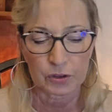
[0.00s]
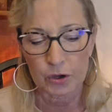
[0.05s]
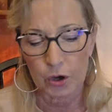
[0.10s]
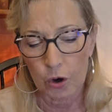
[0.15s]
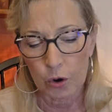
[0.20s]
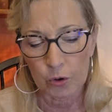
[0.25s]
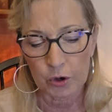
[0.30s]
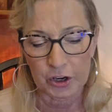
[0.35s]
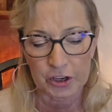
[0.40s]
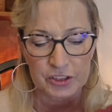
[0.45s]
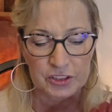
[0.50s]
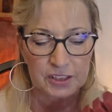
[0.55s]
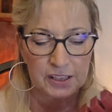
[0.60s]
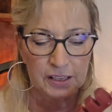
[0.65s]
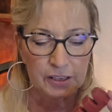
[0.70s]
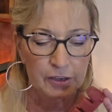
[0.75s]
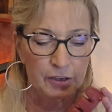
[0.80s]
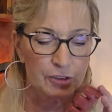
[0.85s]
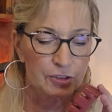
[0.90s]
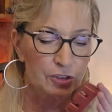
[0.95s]
oak or
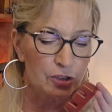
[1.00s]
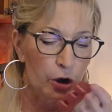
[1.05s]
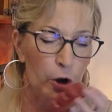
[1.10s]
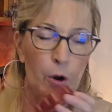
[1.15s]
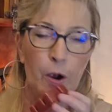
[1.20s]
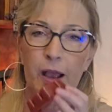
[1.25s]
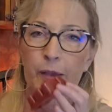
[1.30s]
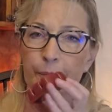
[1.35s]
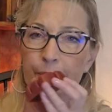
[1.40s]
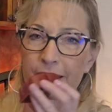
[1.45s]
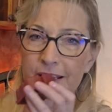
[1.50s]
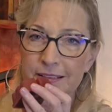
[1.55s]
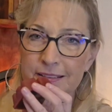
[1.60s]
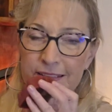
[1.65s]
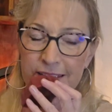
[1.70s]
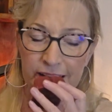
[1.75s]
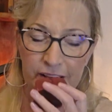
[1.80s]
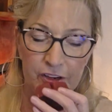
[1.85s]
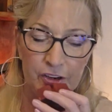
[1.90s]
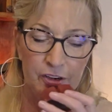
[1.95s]
cedar, so I picked
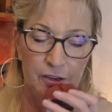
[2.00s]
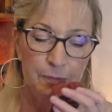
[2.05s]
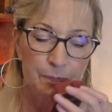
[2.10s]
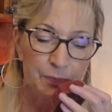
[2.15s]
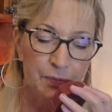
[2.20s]
cedar.